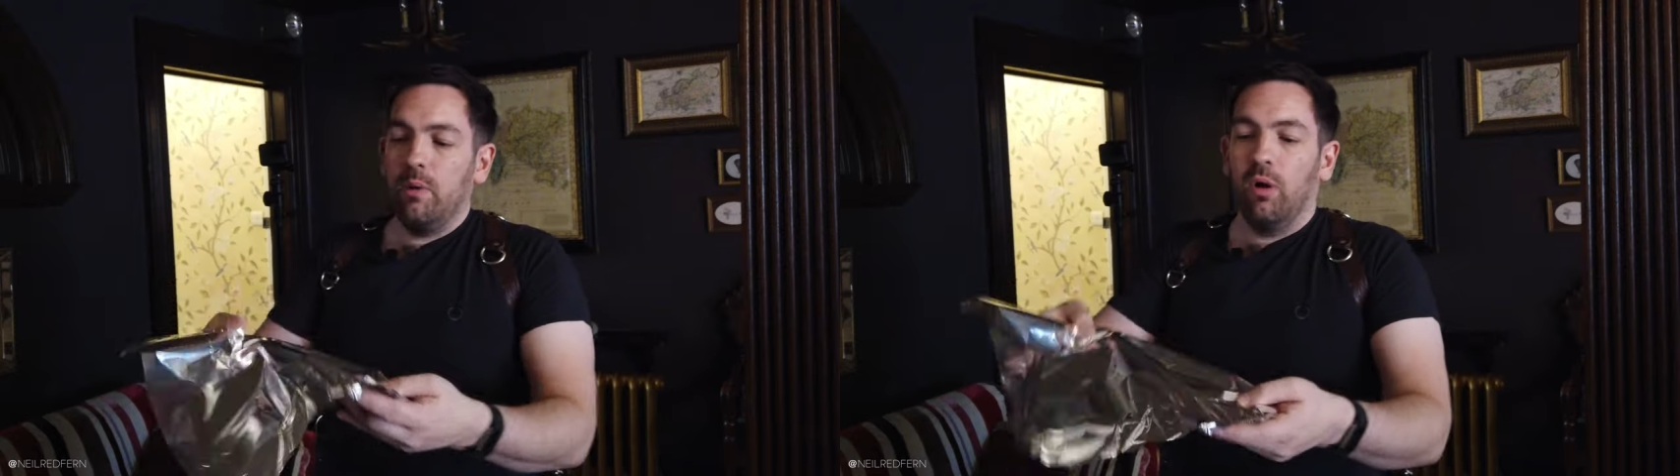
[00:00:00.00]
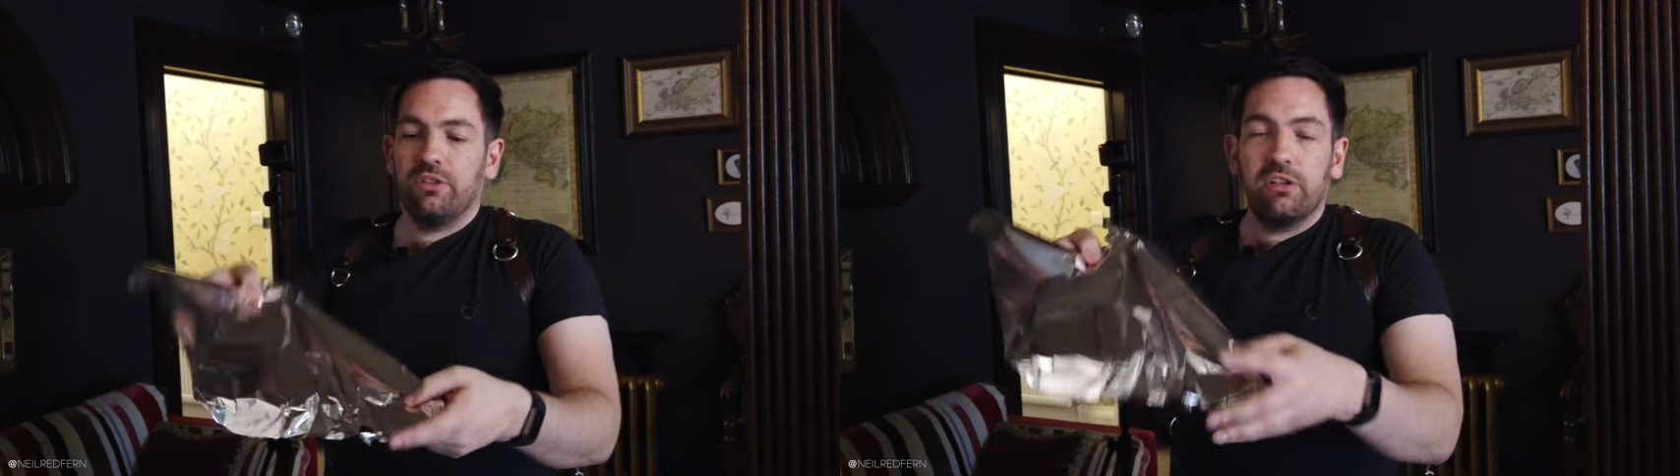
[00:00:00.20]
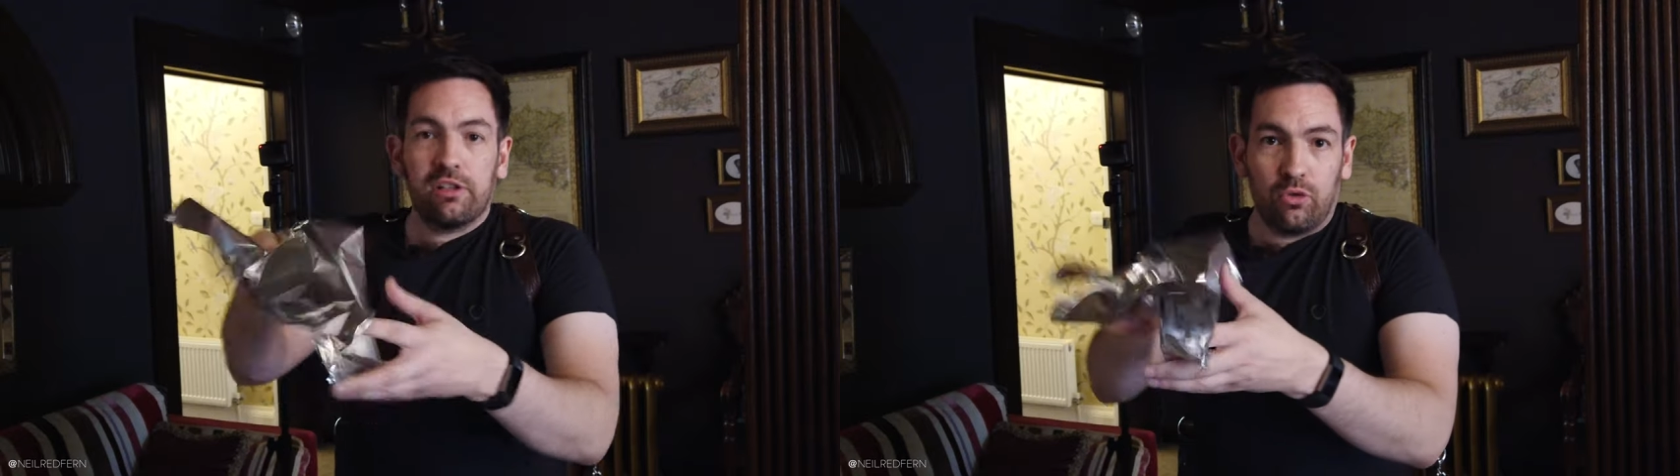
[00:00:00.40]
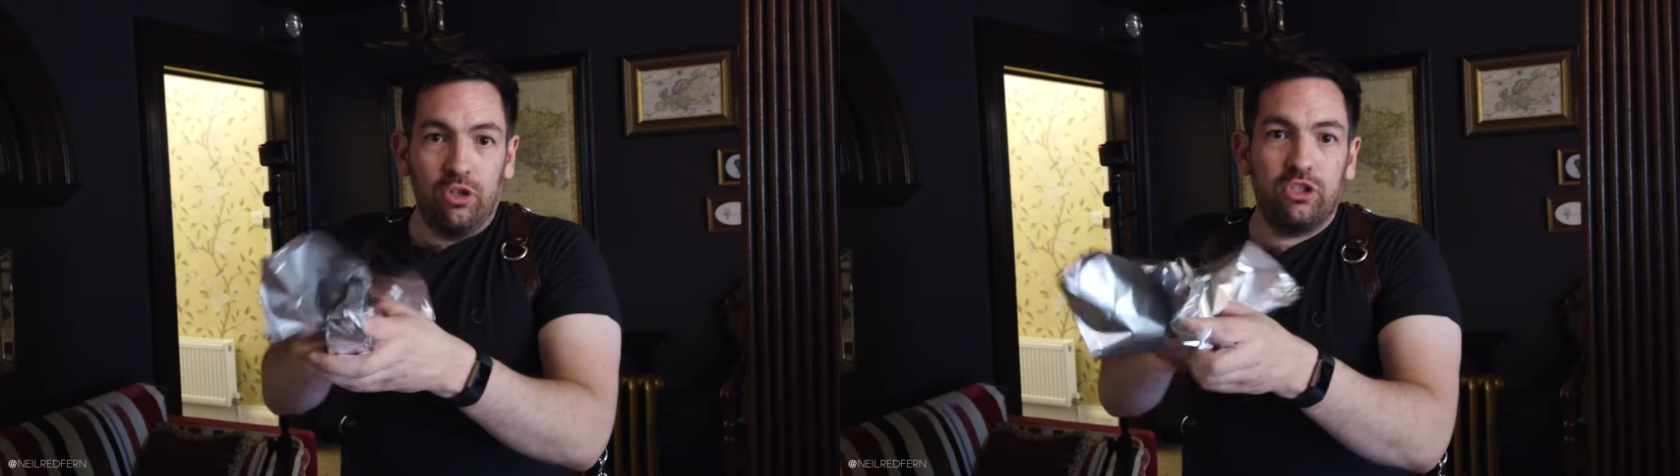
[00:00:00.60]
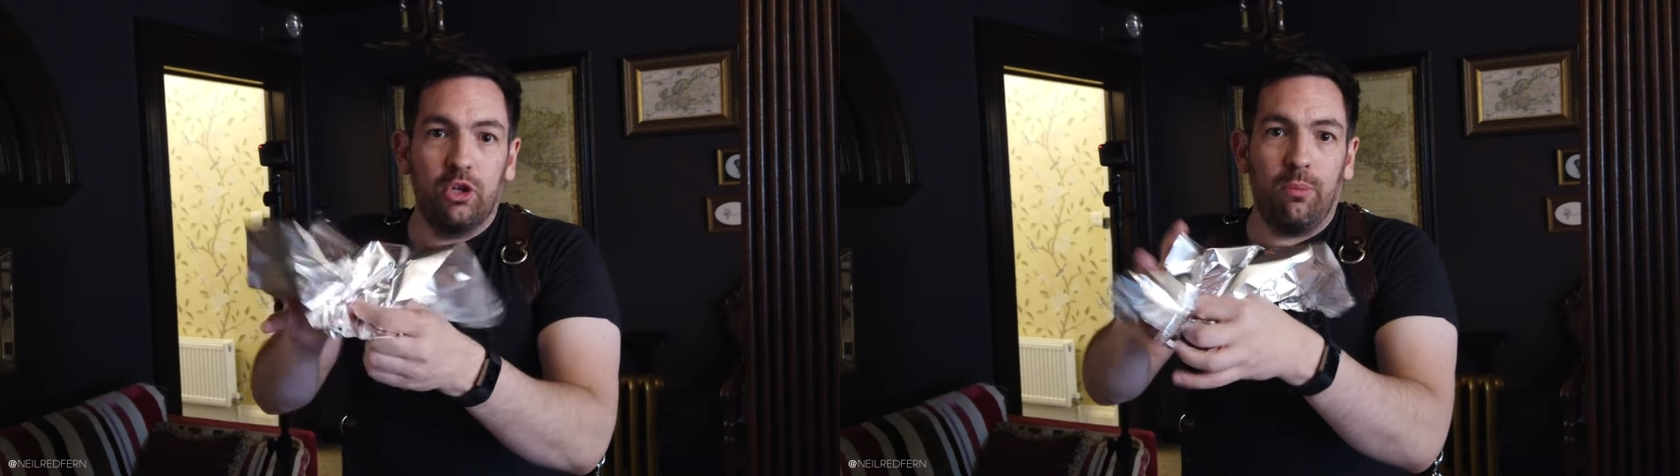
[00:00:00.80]
we want to
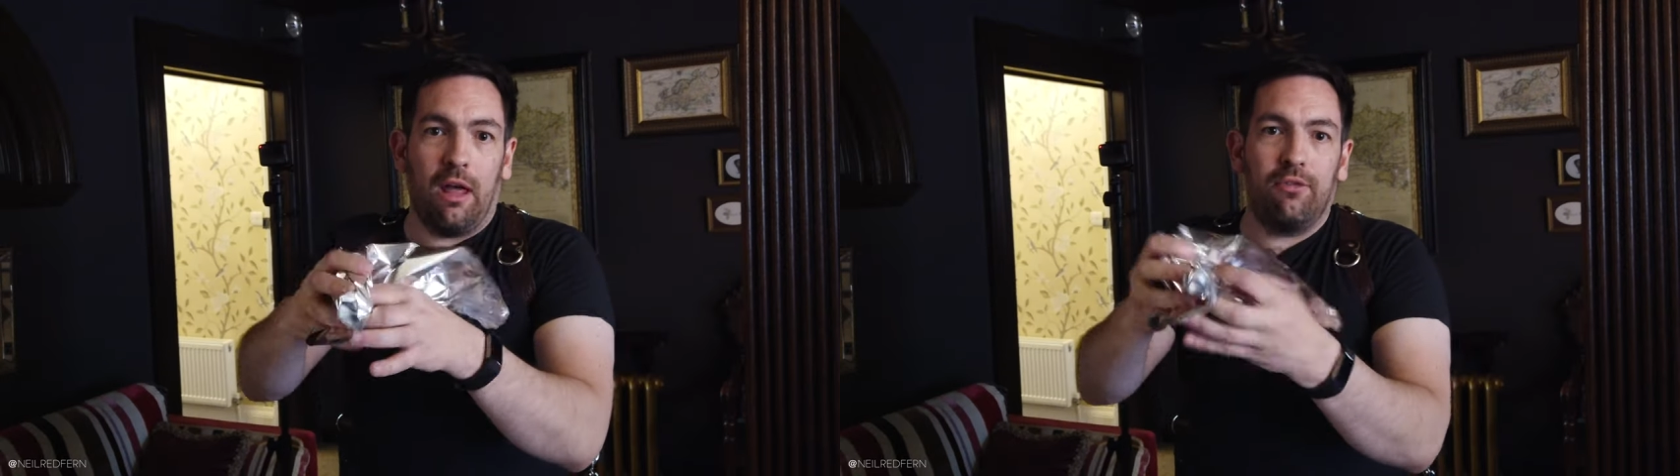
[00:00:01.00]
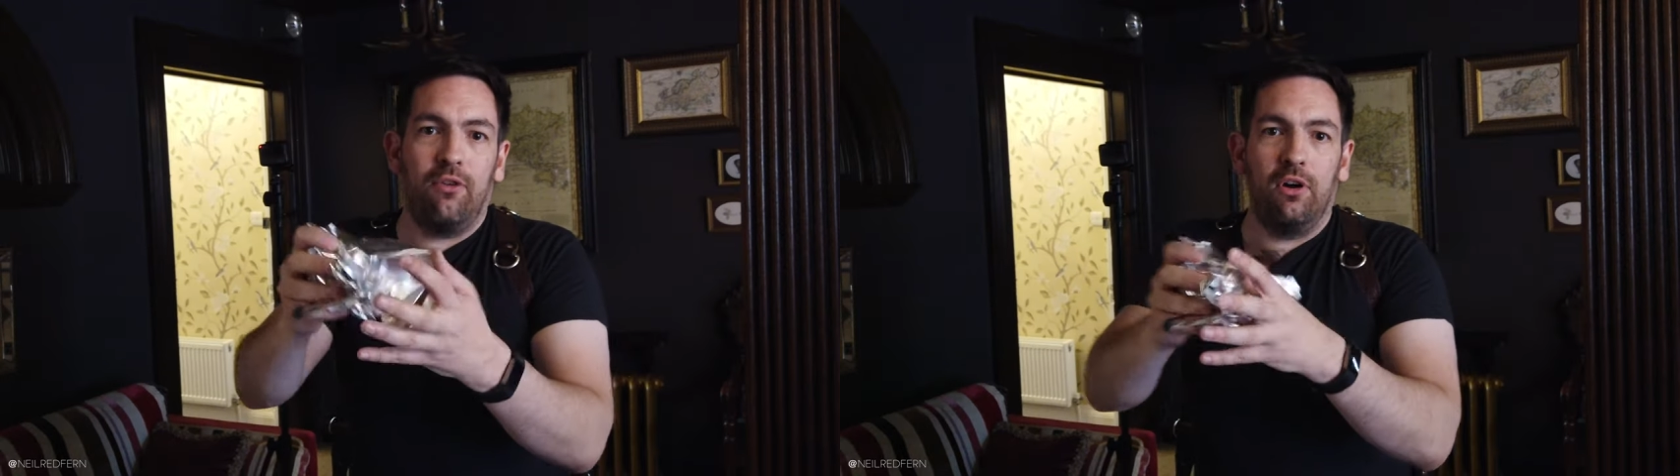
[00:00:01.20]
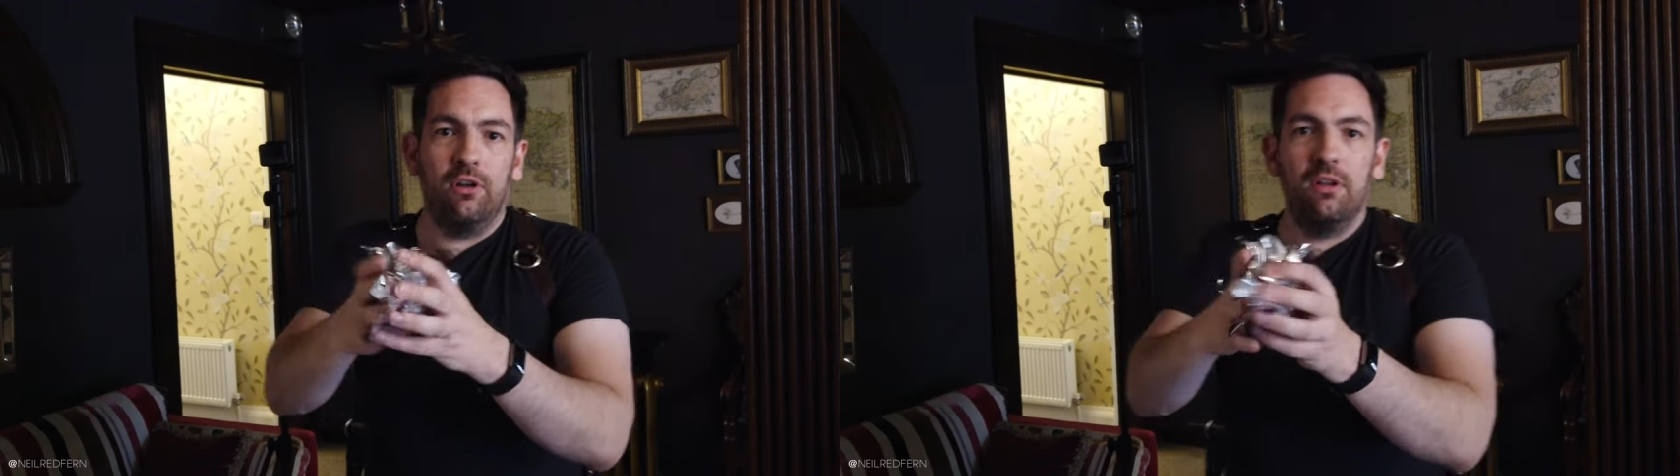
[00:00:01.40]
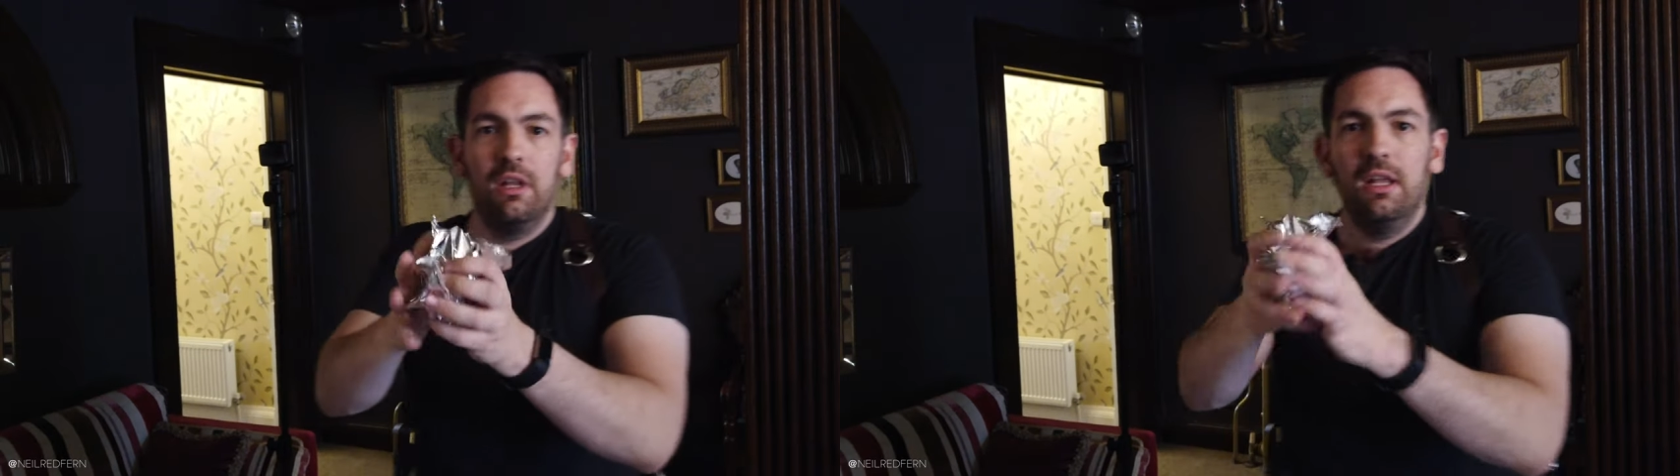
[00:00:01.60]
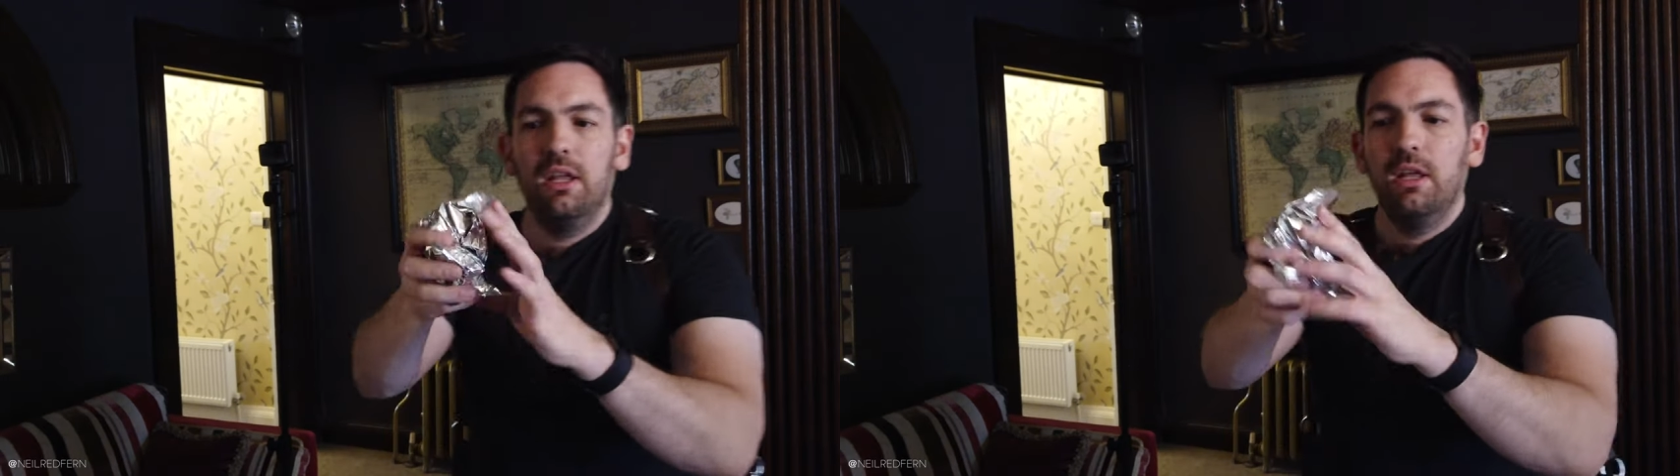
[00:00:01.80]
scrunch up that foil,